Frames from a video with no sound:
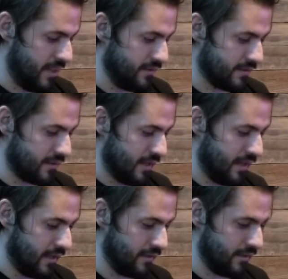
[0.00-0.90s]
this guy.
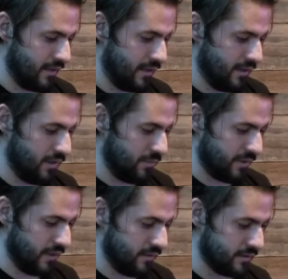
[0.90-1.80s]
And I know it
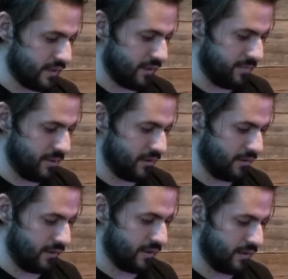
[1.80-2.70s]
probably looks like I'm putting a
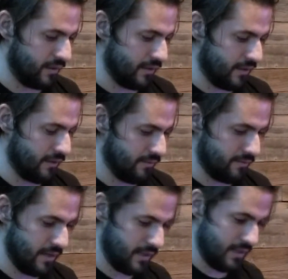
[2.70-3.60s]
lot on there
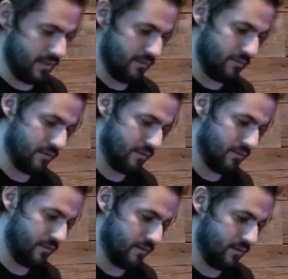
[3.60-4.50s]
right now,
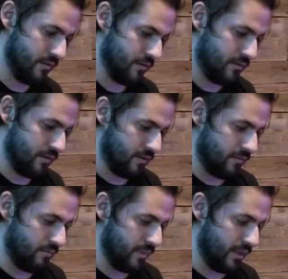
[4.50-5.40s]

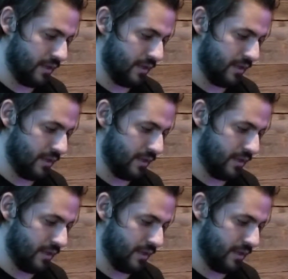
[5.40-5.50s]
but